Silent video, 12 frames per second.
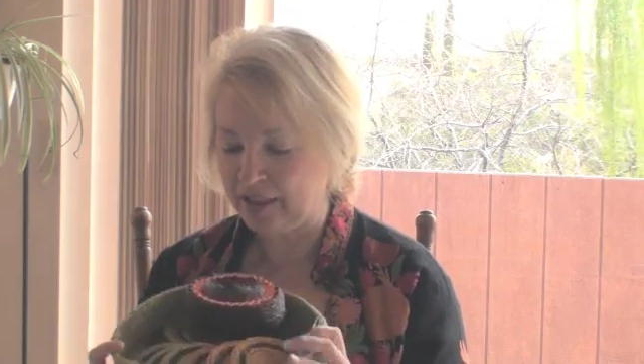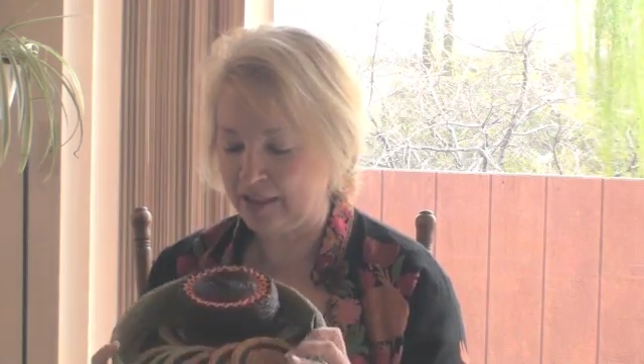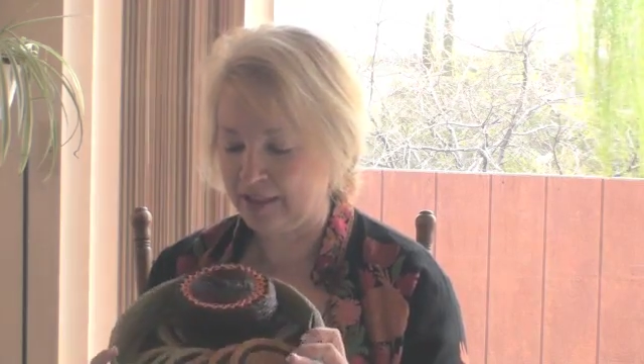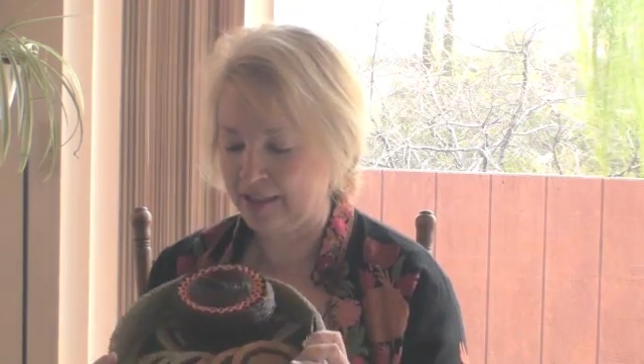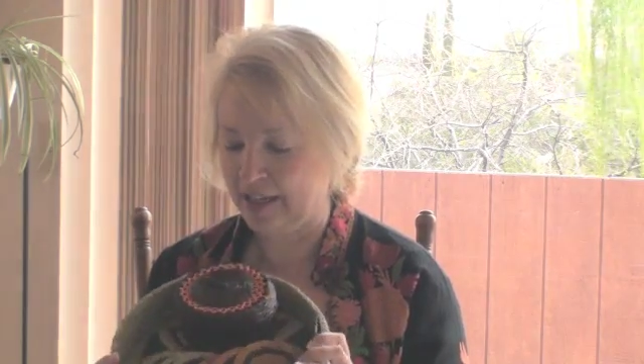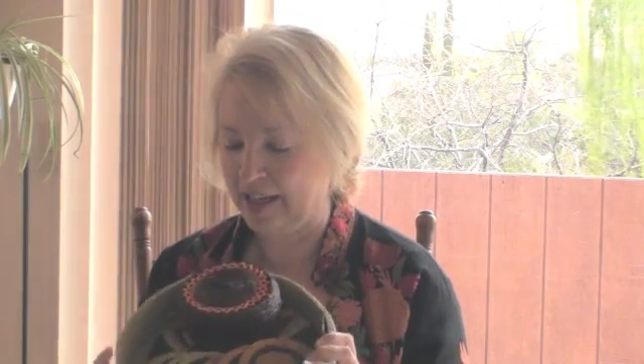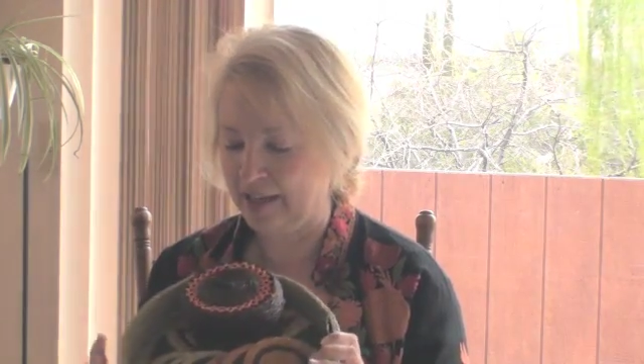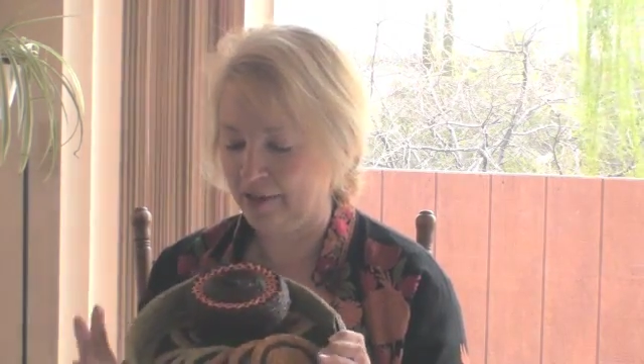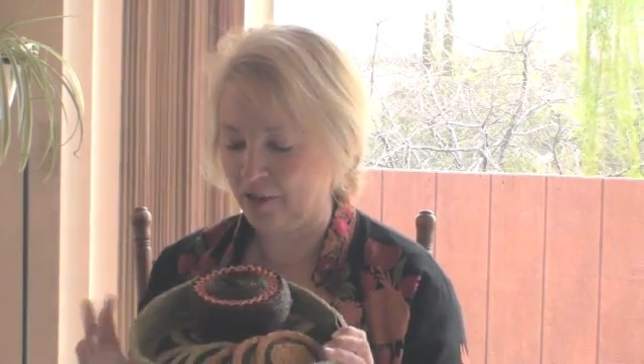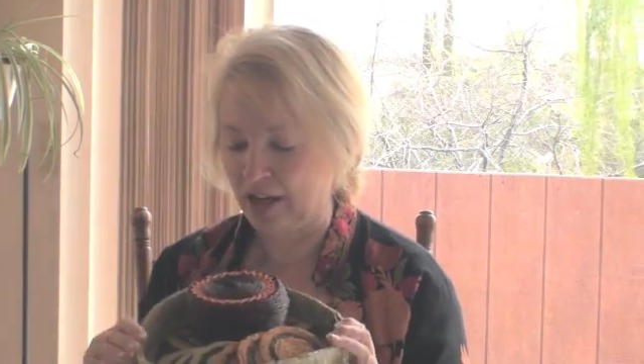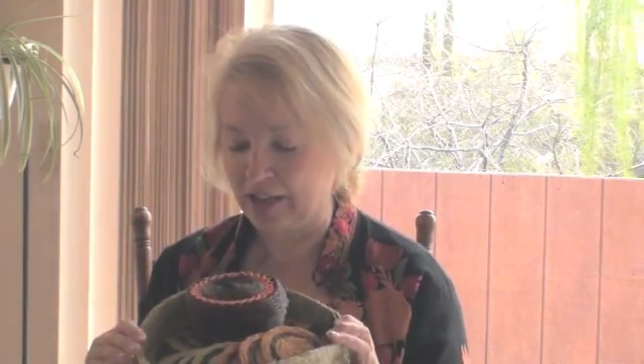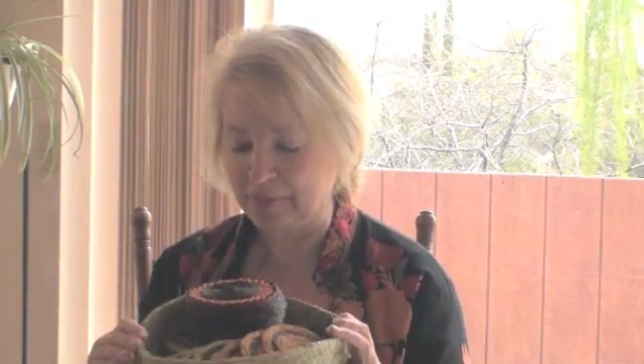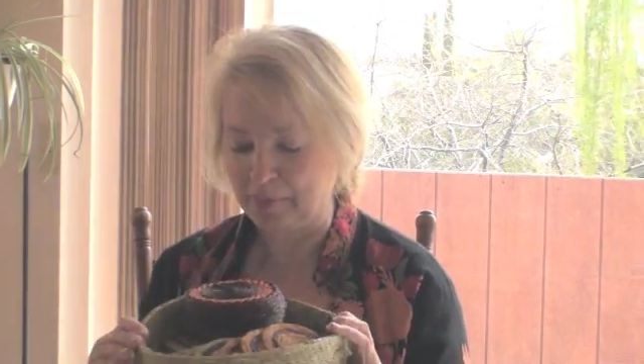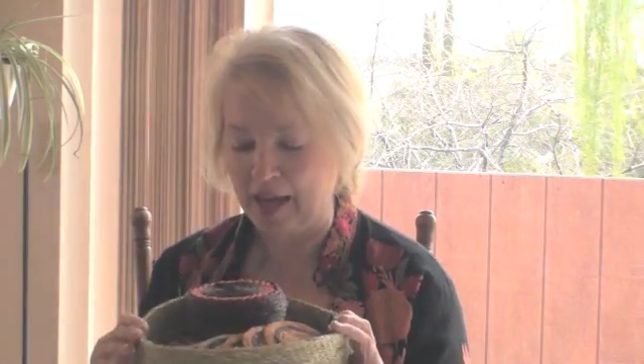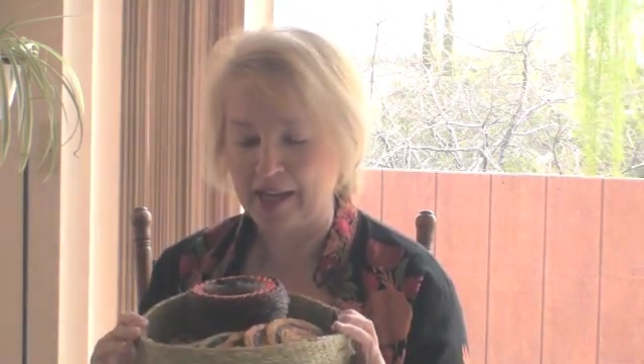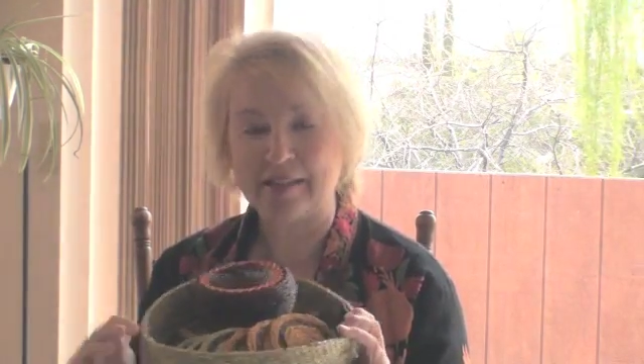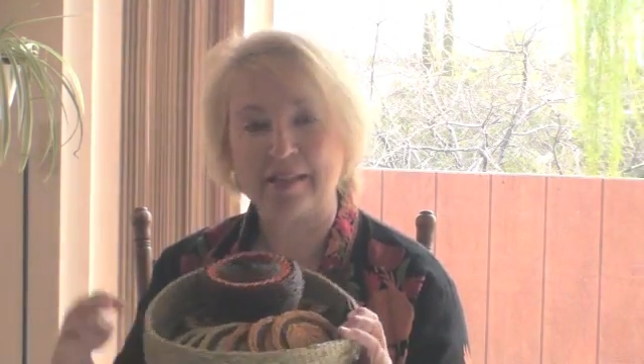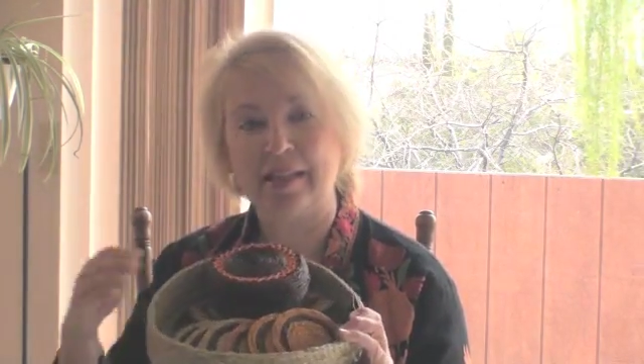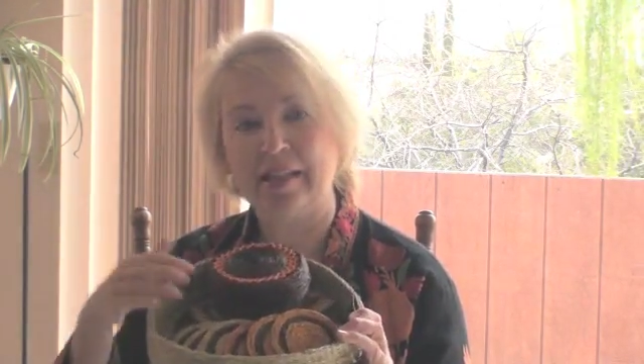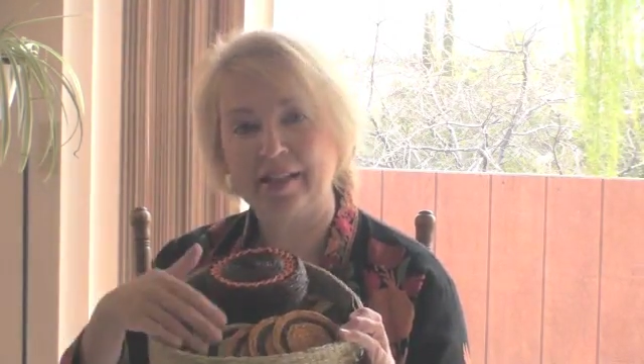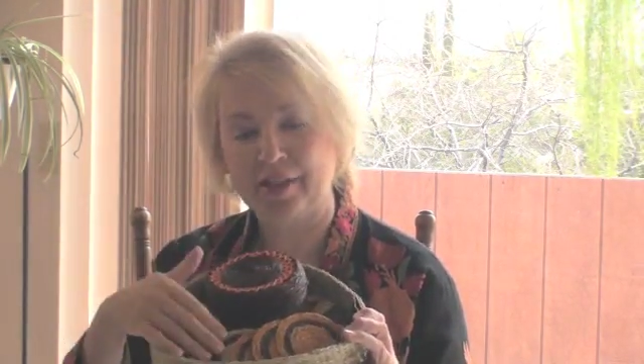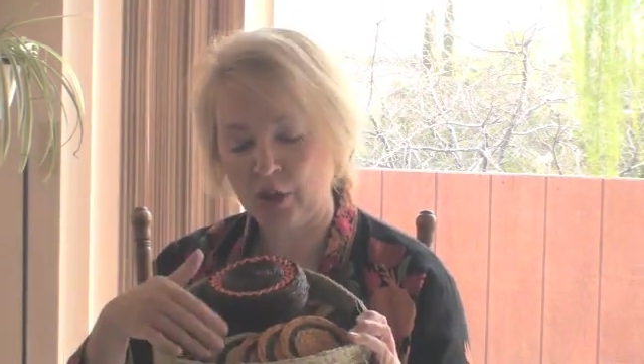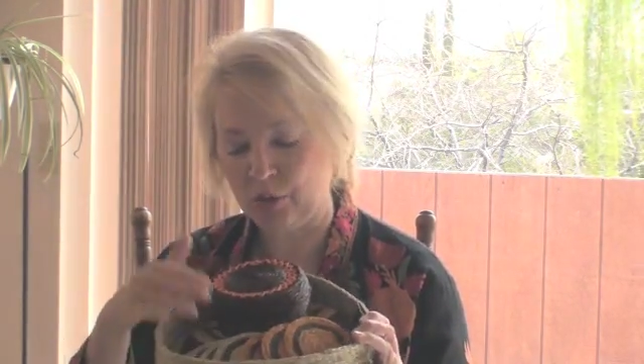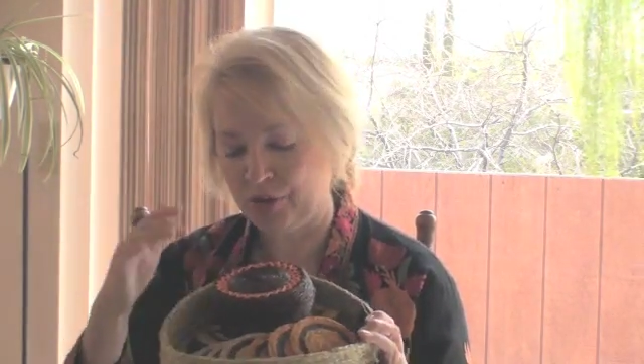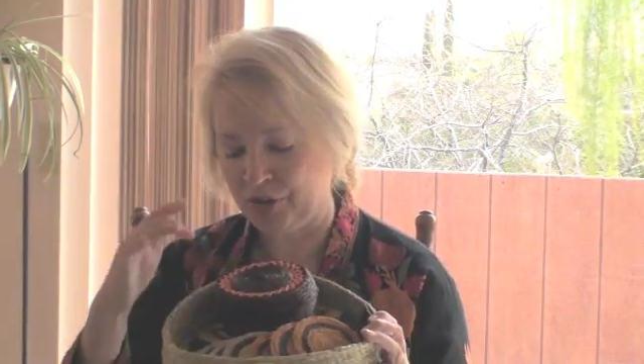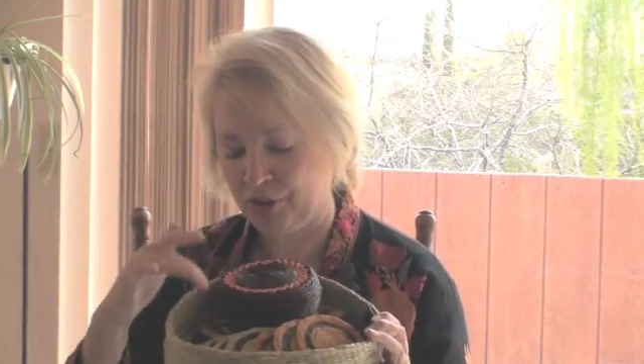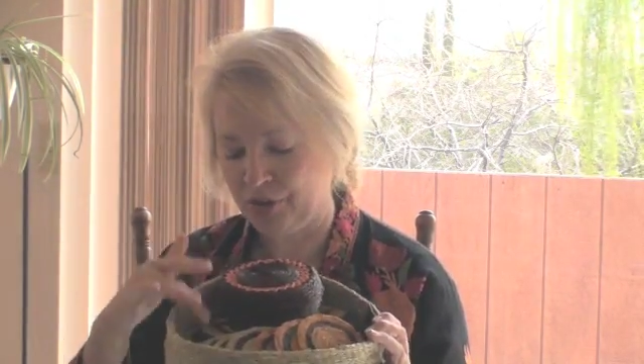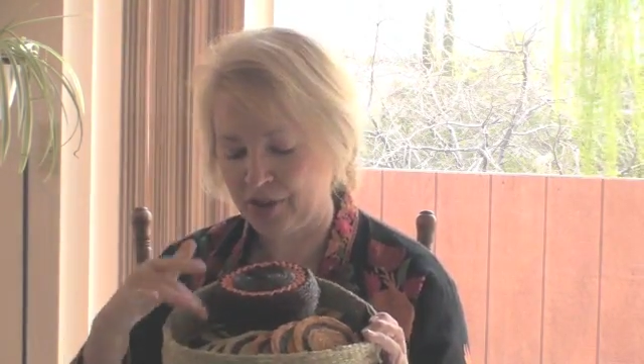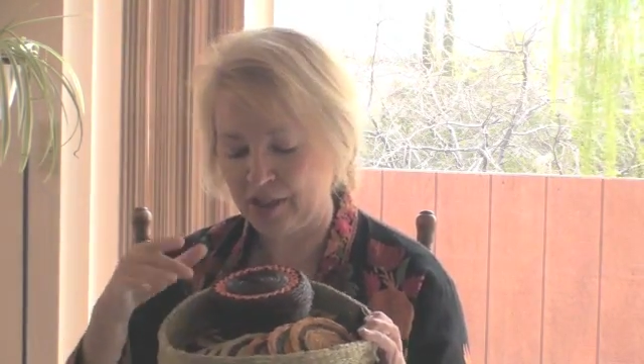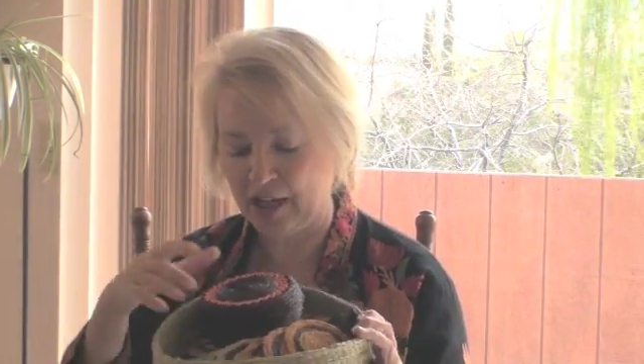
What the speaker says: It's a grass basket and coasters